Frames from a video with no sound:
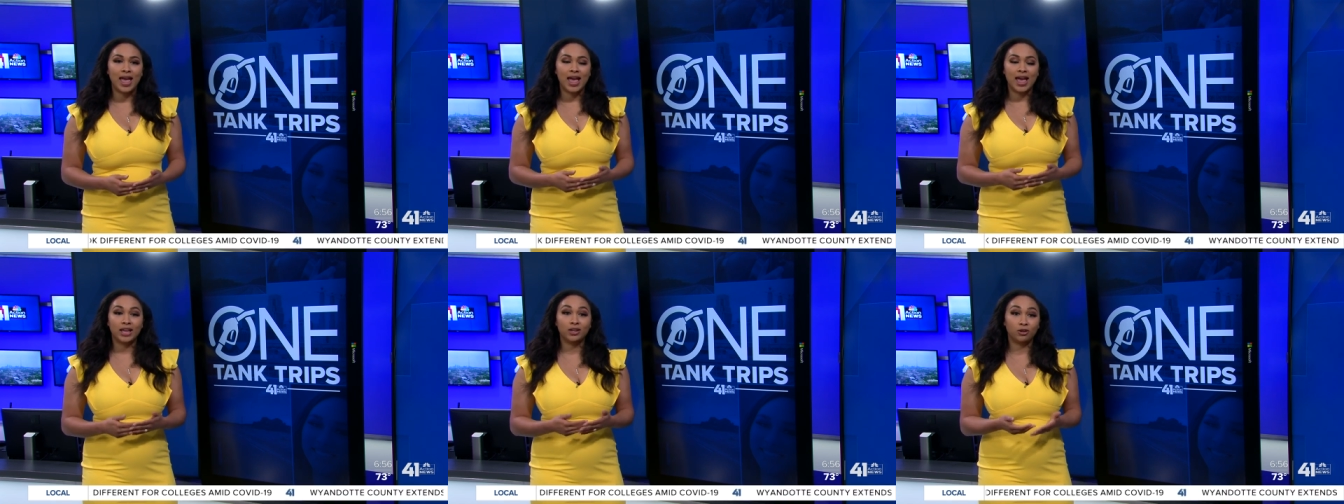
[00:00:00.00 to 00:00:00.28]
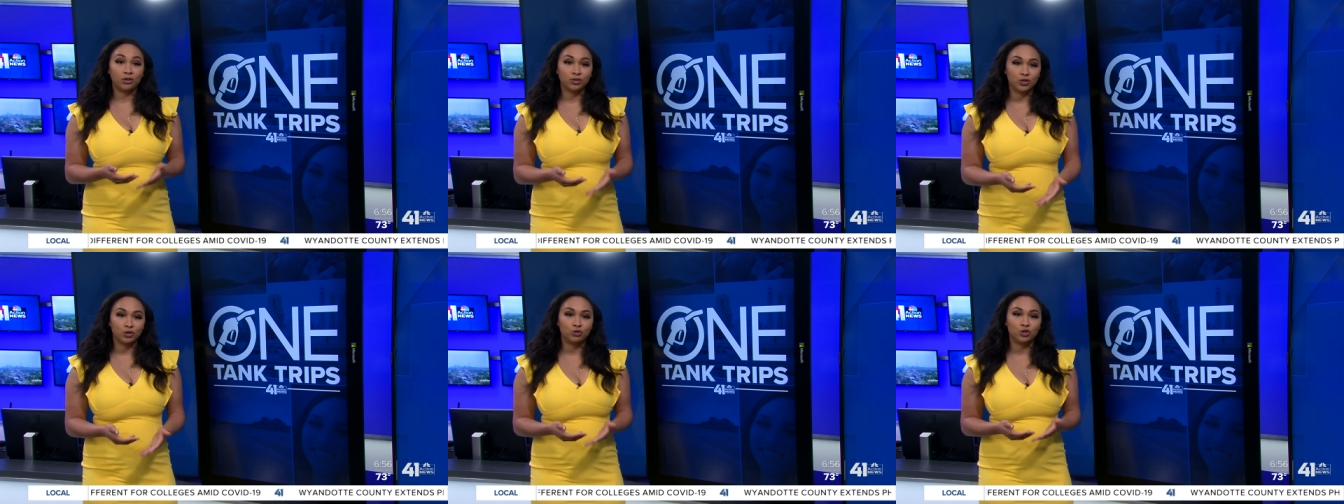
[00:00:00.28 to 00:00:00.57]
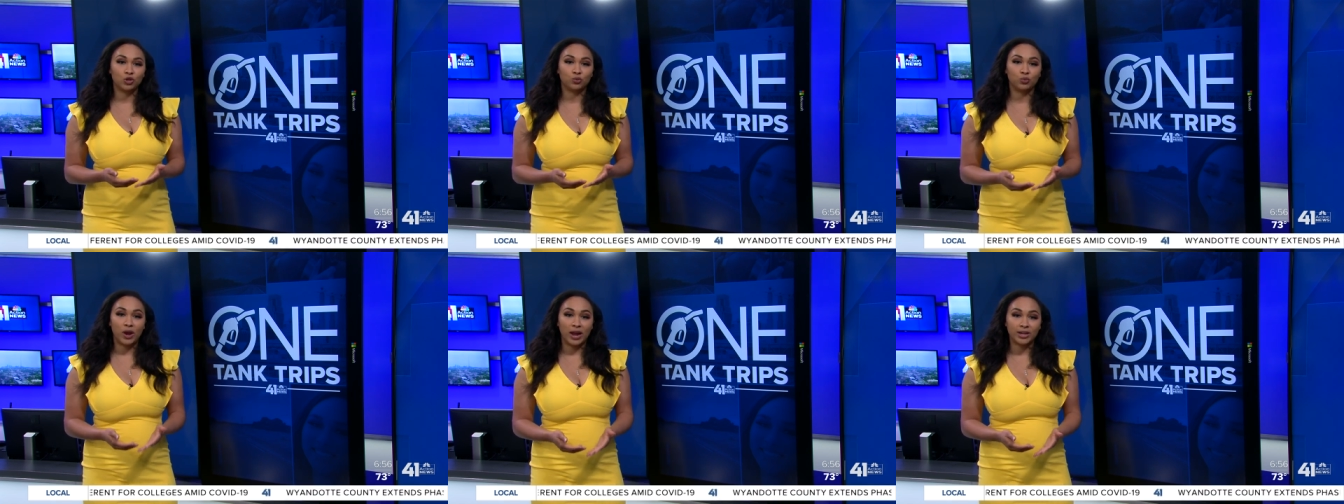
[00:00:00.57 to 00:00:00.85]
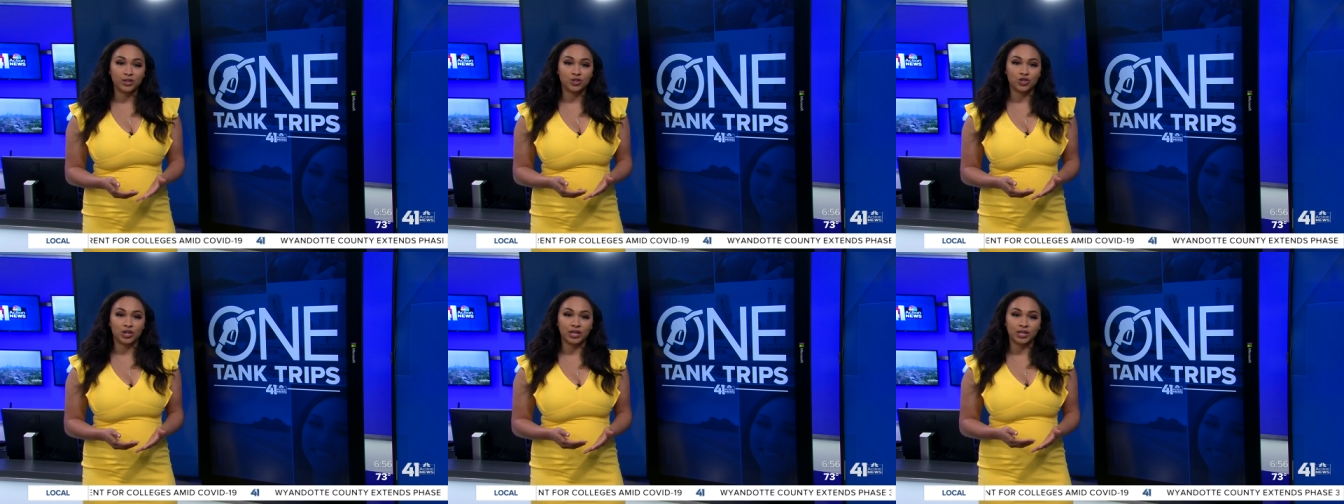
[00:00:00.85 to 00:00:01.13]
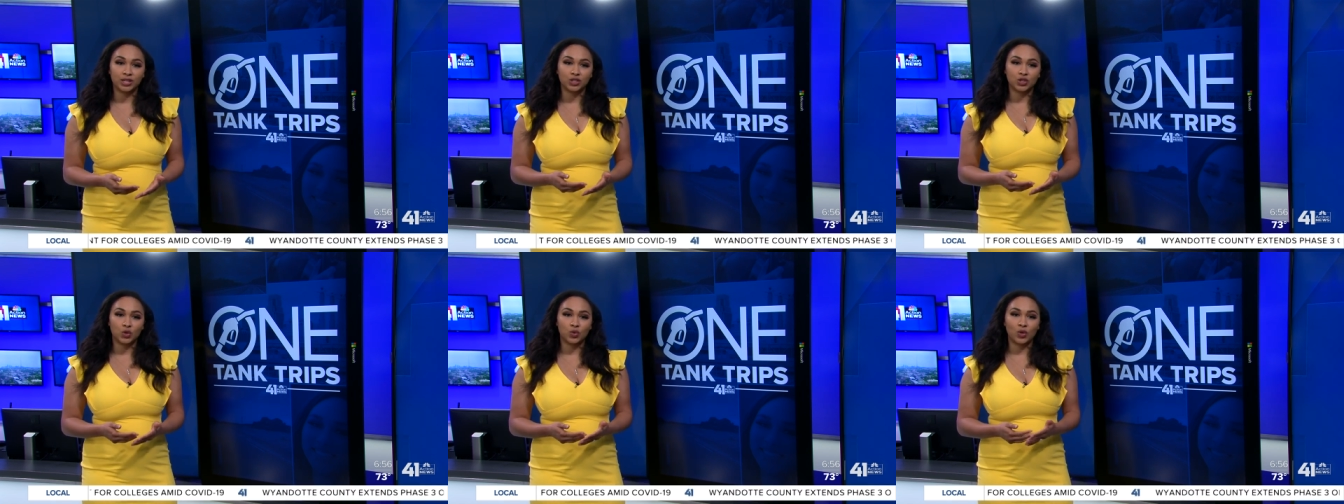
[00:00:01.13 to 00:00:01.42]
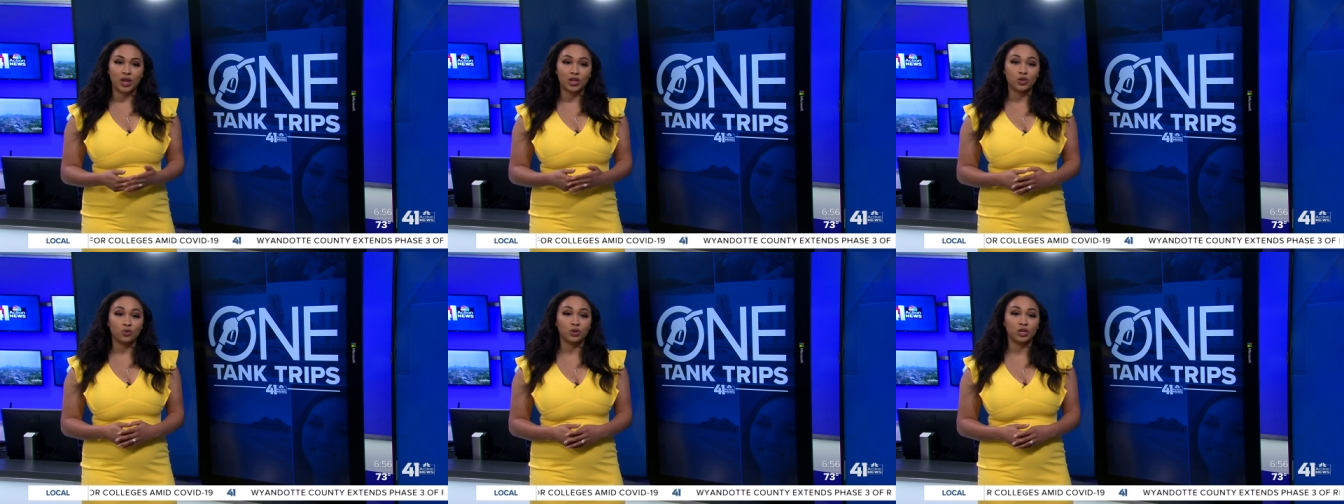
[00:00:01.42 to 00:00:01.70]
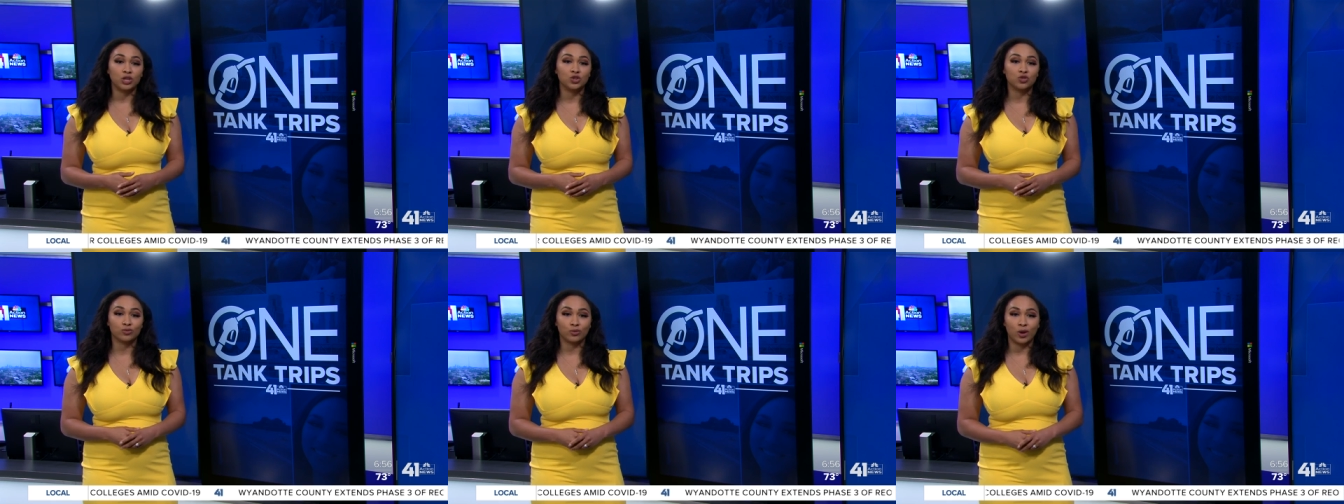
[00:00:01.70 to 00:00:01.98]
and also direction so that you
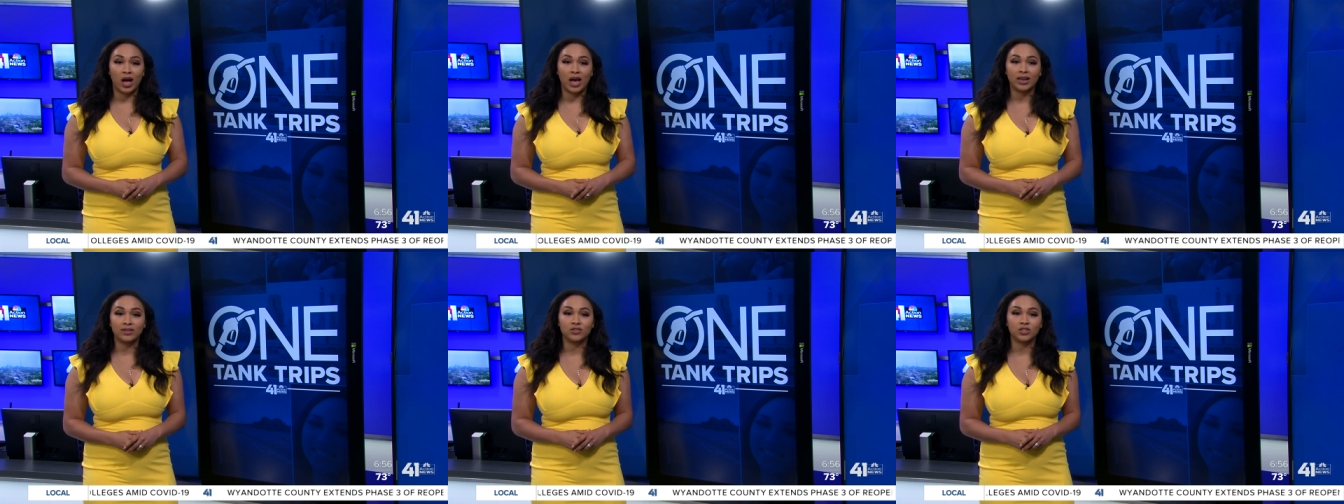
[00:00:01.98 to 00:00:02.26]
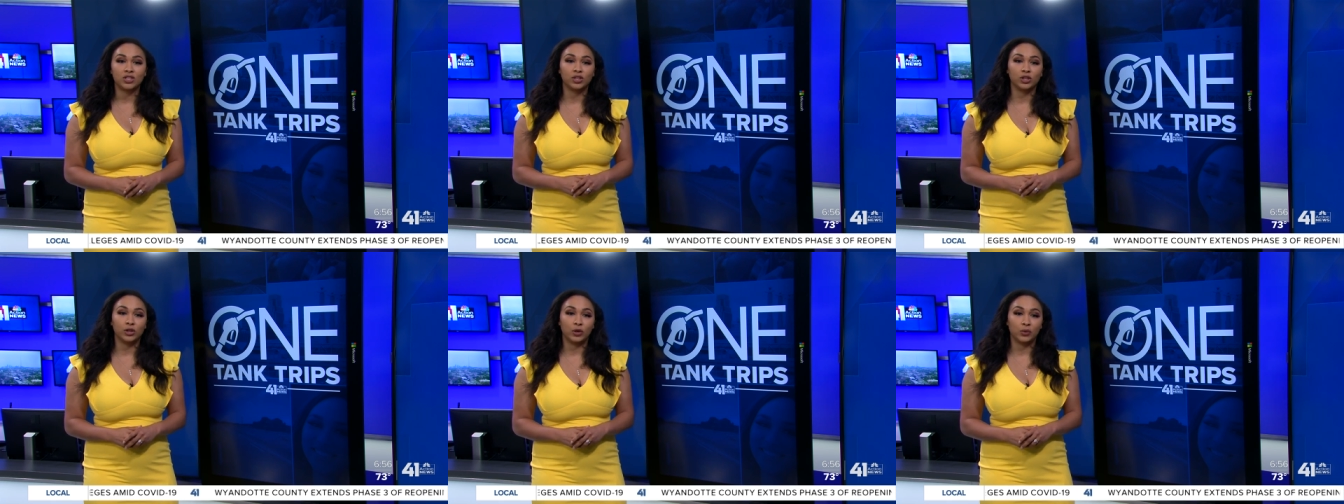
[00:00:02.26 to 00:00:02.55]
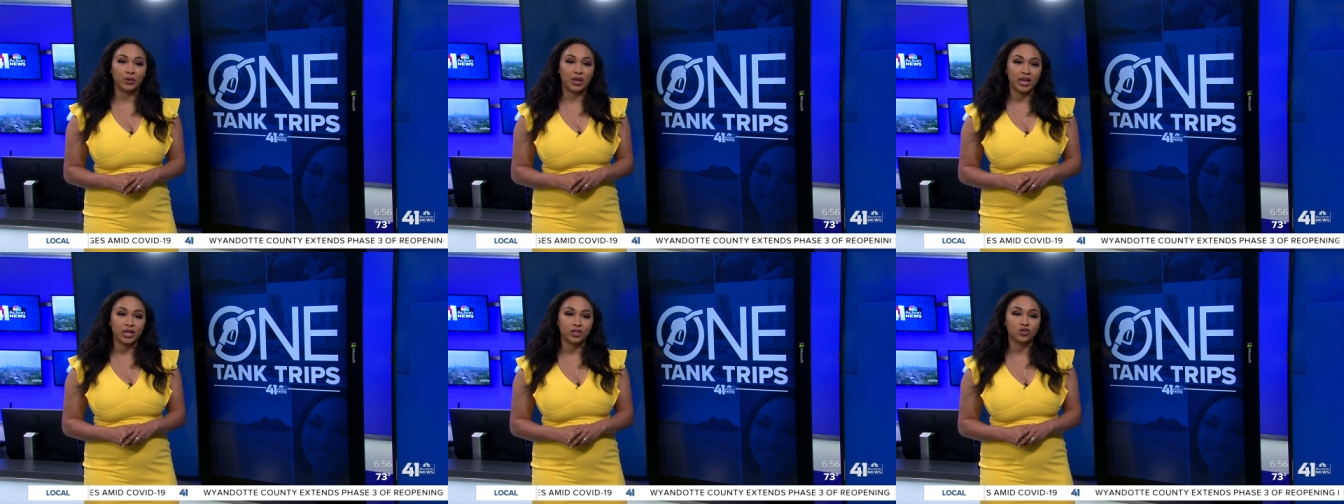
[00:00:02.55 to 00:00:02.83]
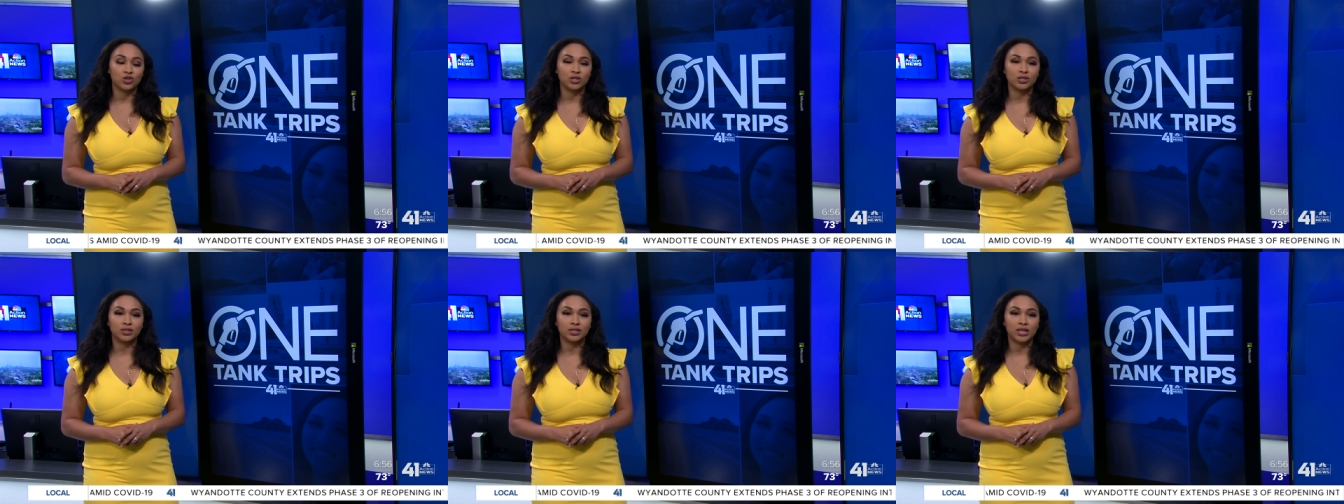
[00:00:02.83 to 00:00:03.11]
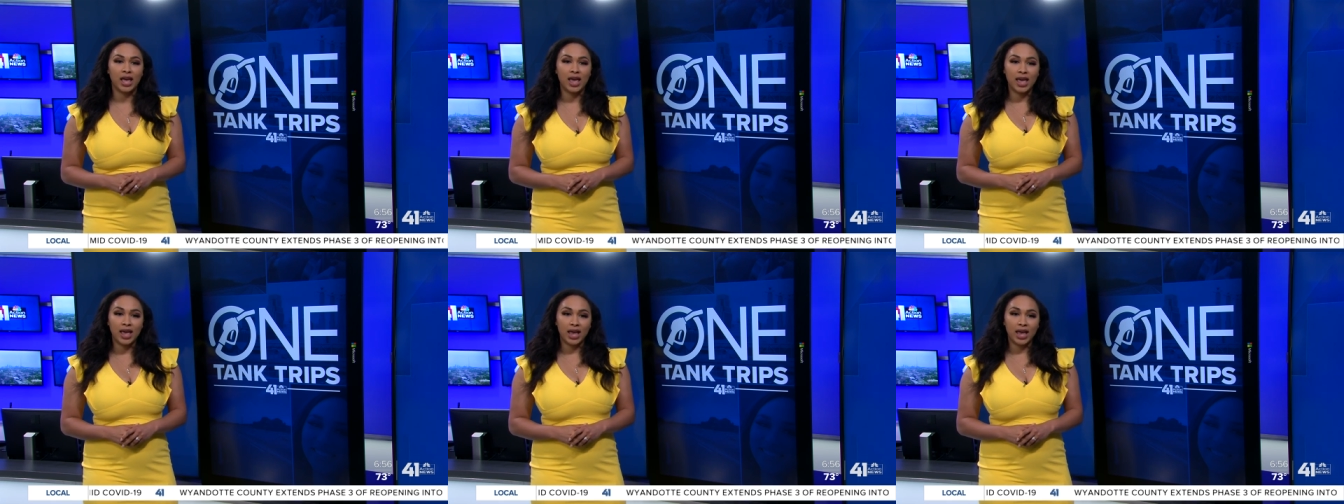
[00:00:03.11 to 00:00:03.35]
can drive to the locations